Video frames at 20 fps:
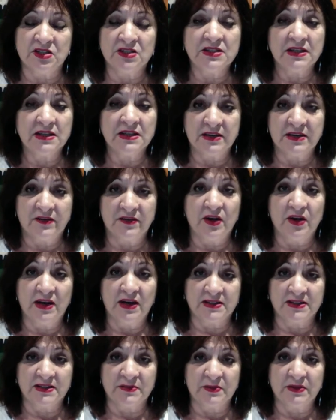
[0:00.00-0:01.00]
to leave her
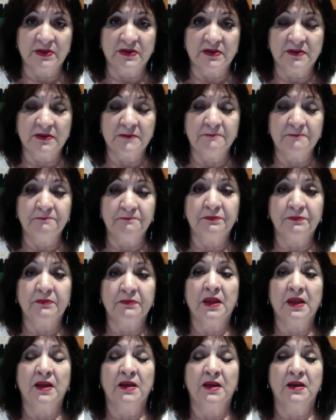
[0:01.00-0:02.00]
husband.
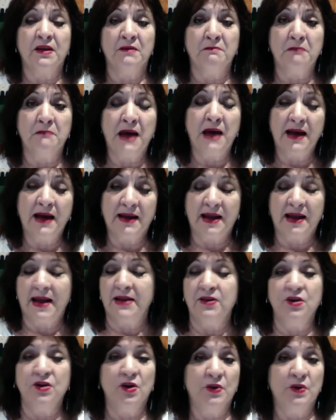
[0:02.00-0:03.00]
Mark
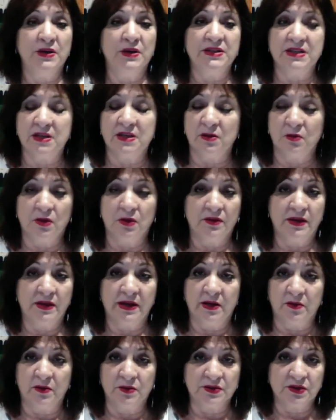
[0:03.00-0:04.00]
had no idea what the
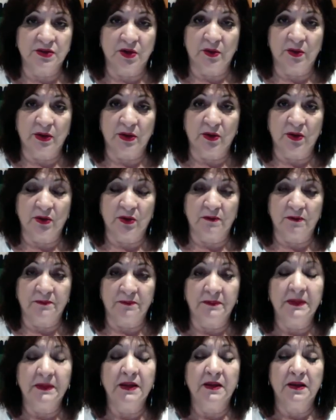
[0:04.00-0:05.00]
hell was going on.
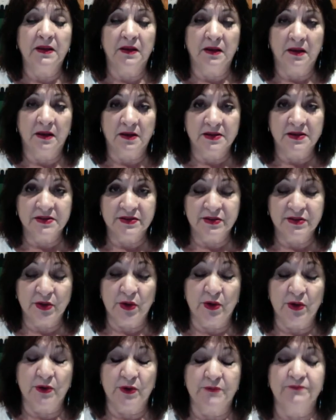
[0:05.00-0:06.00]

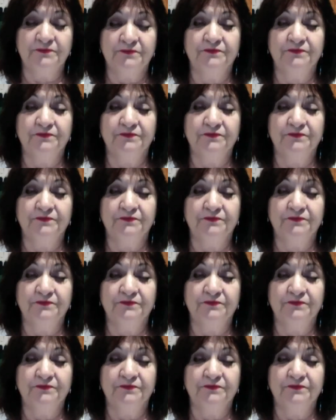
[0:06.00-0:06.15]
So